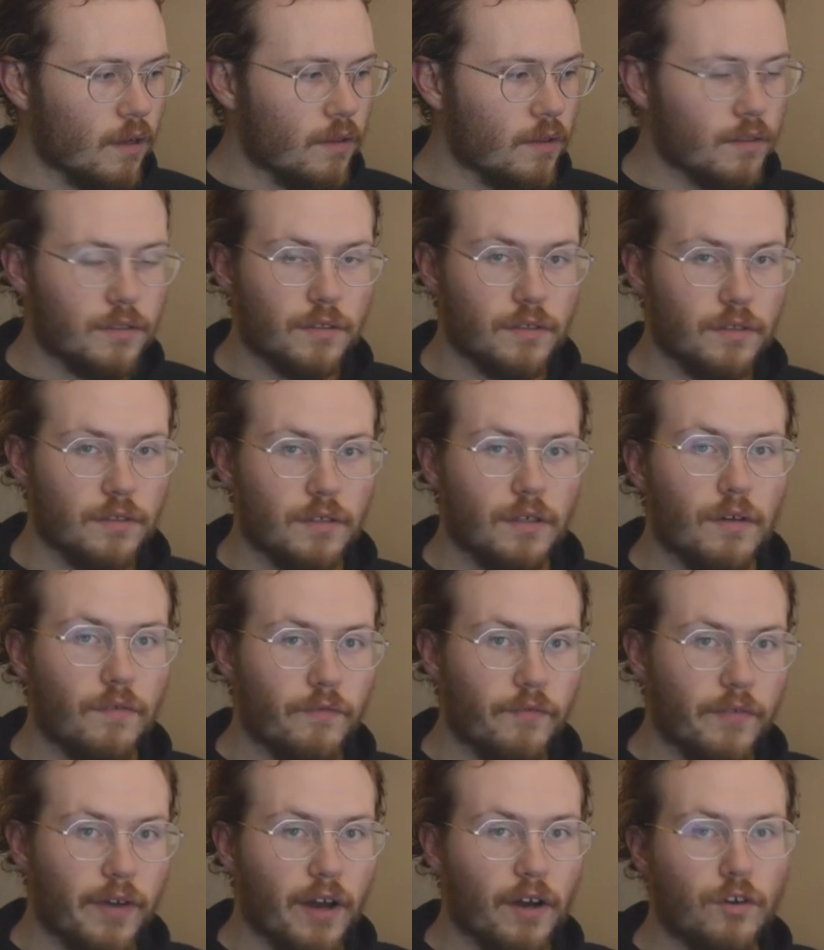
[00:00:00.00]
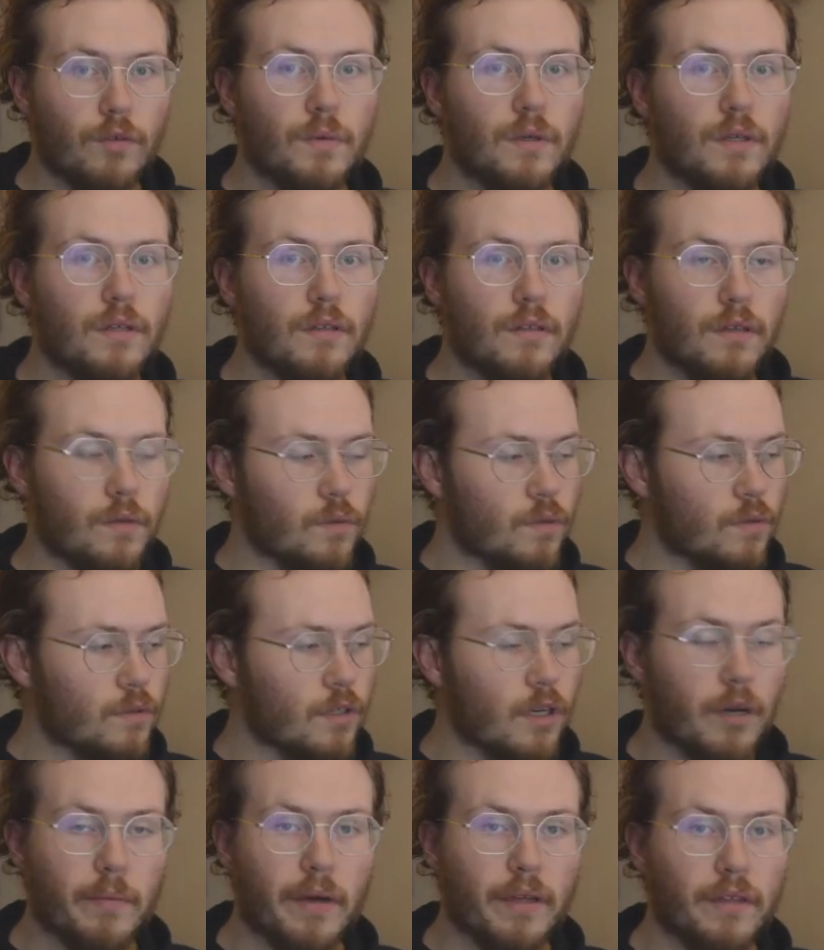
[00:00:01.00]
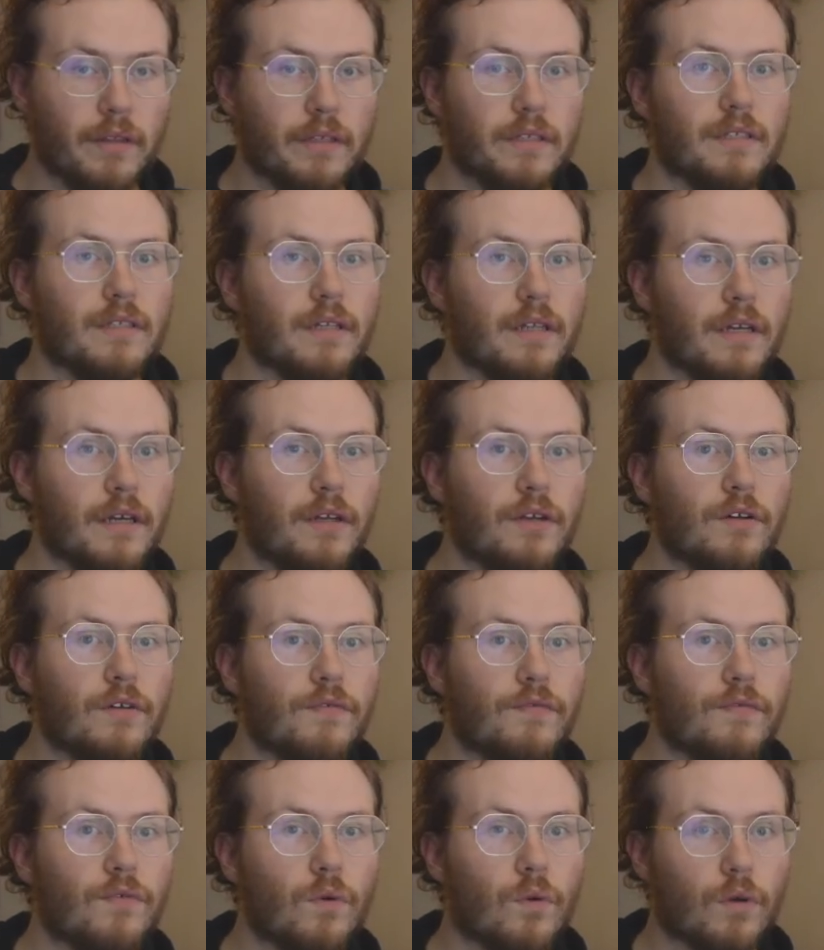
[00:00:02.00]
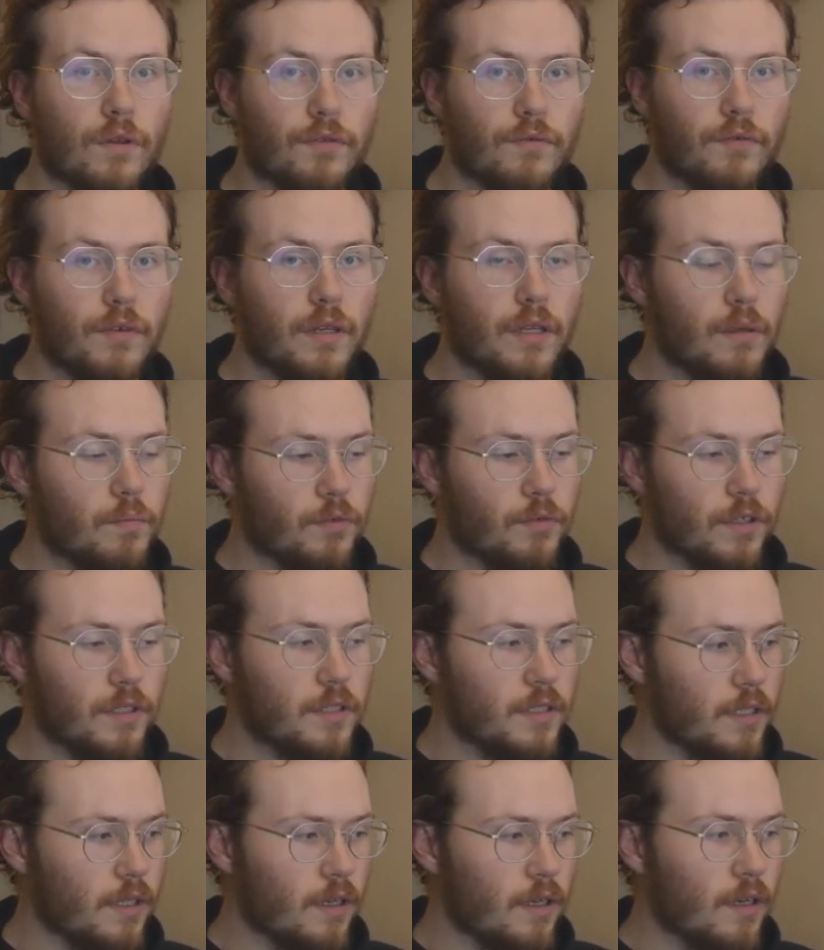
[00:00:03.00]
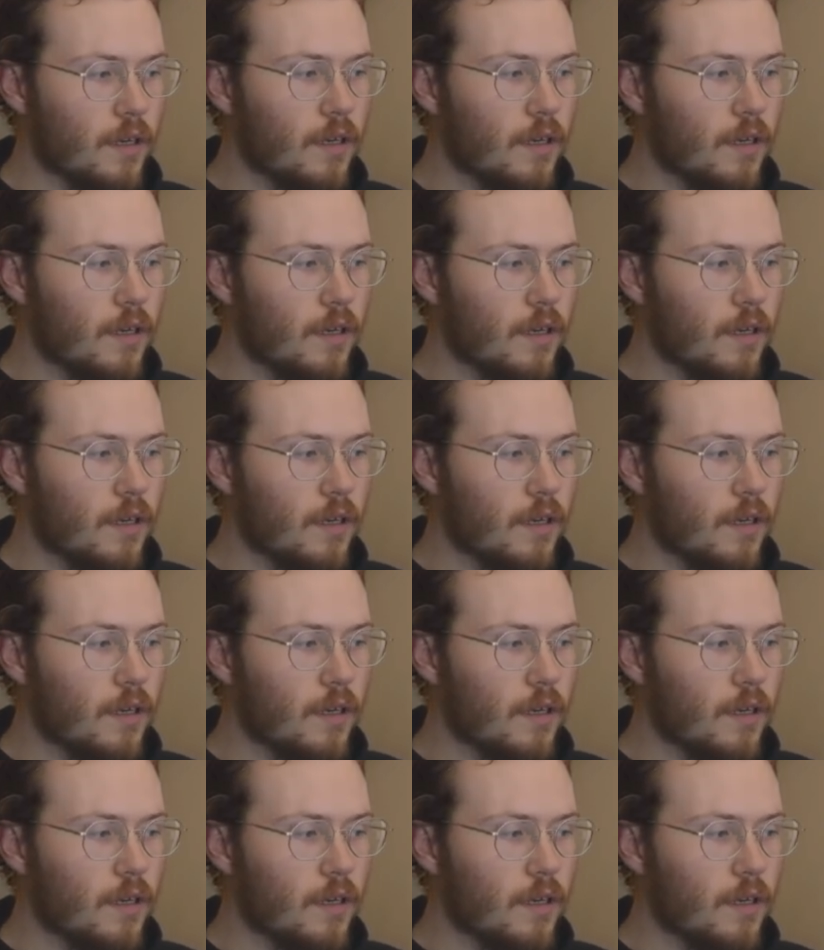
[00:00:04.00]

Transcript: is valuable, and we'll talk about this later for 3D printing,